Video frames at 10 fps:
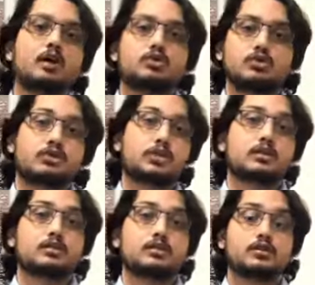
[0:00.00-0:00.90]
So
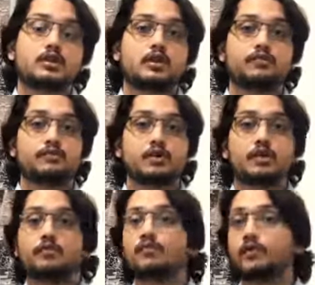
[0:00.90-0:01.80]
she gives
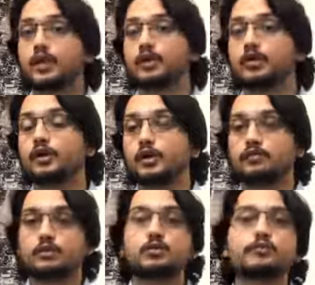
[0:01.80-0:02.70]
a very good
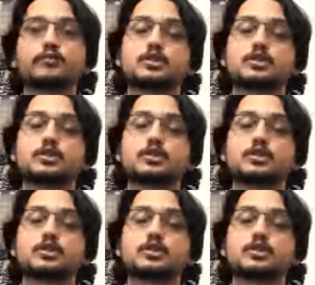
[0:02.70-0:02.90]
interview.